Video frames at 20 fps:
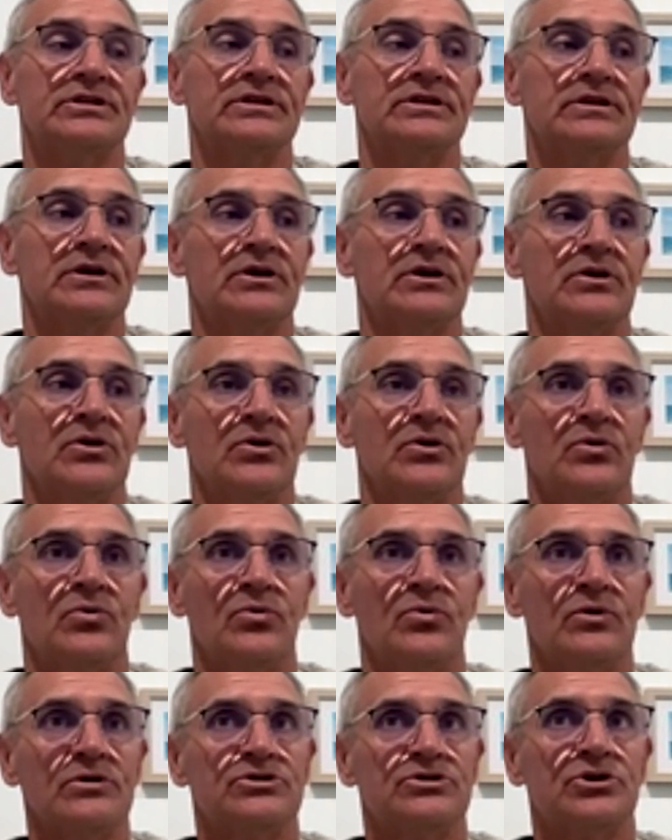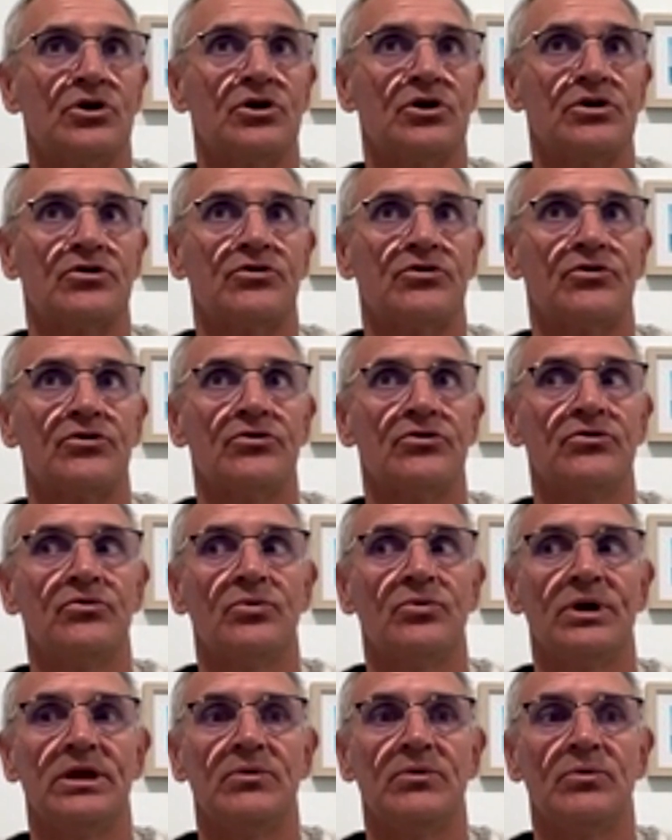And we're a tight crew.
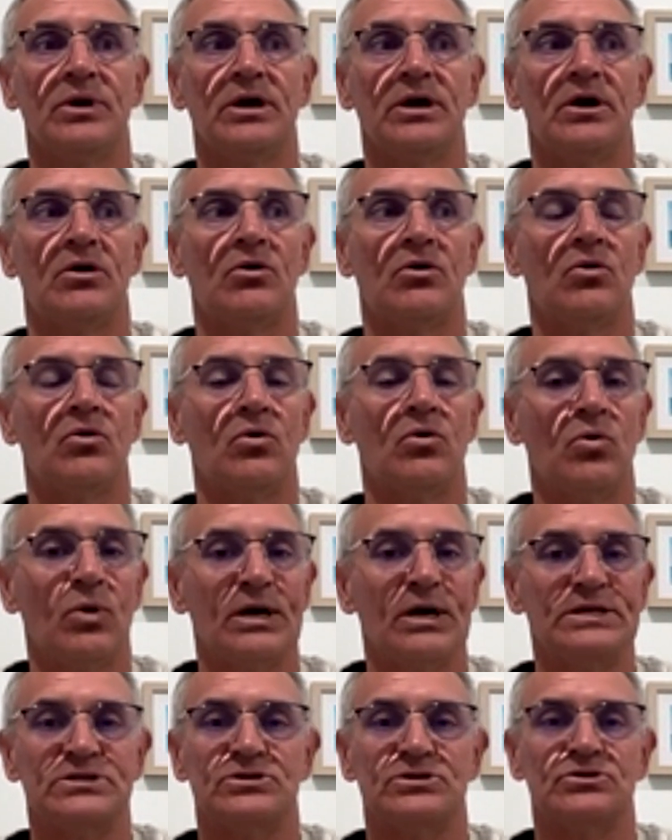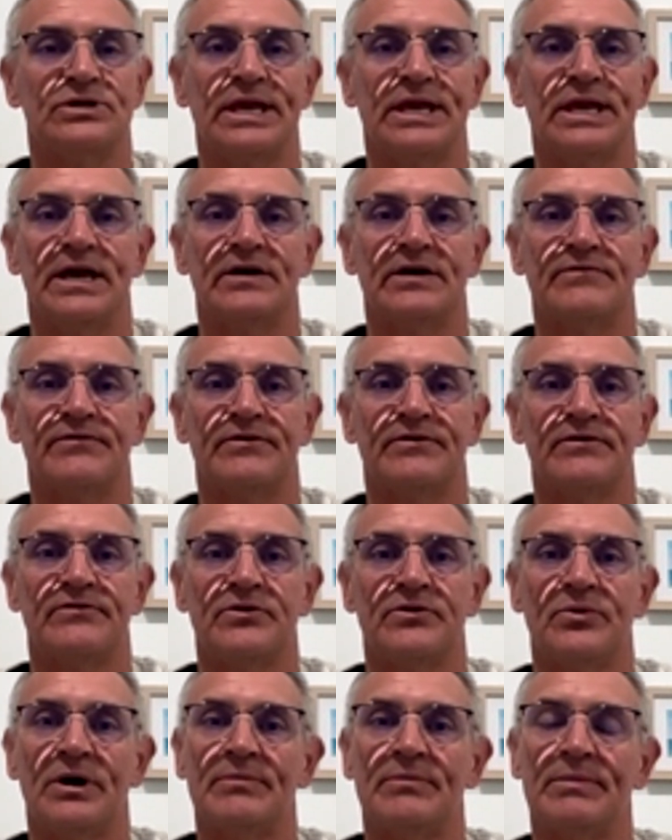We are always looking out for
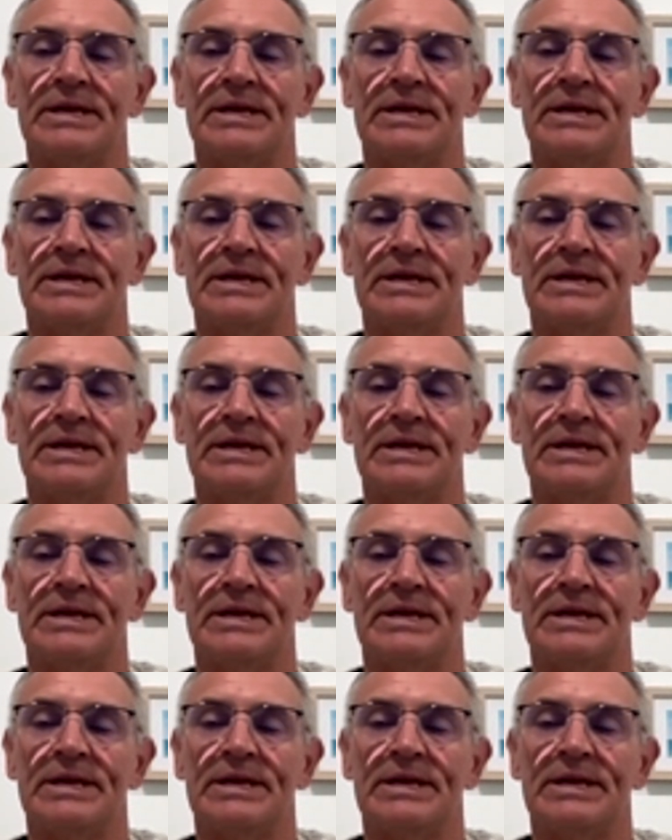everyone,